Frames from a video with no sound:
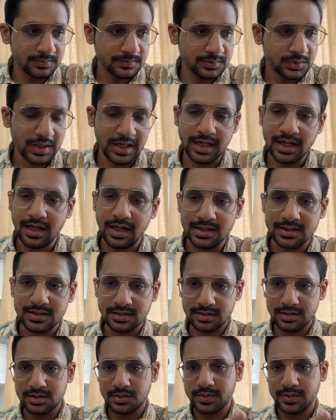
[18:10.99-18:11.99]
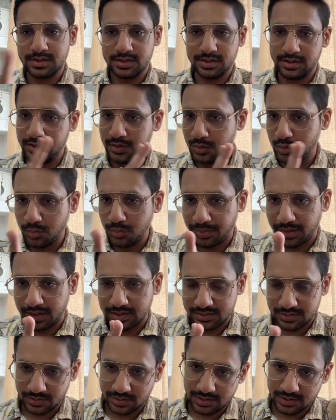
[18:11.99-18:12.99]
So I'll answer this question in two
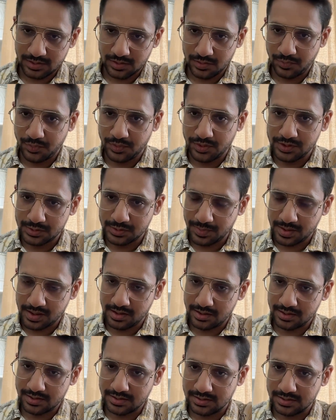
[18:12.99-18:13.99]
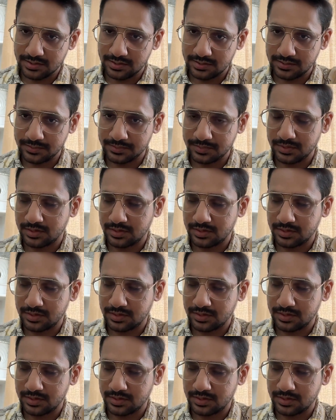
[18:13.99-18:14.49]
parts. Okay, so first part is the